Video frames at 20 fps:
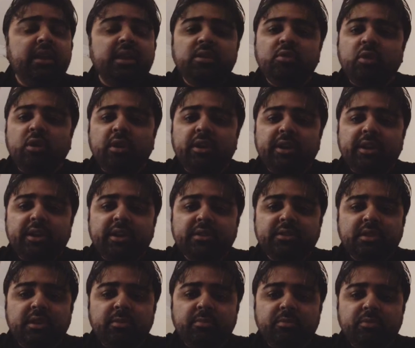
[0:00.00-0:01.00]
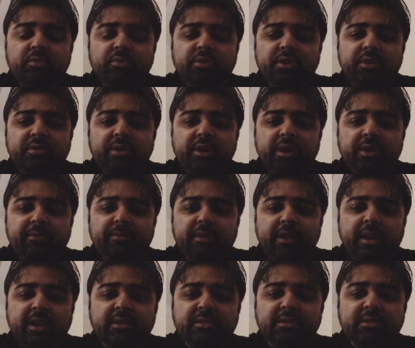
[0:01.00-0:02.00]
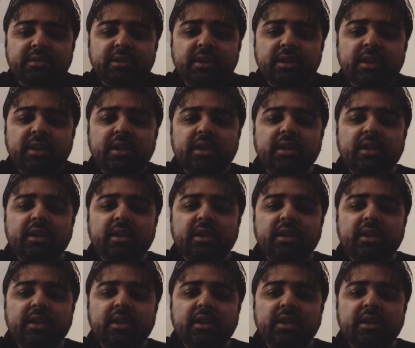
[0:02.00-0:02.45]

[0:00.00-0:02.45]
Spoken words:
Eid holidays are approaching really fast.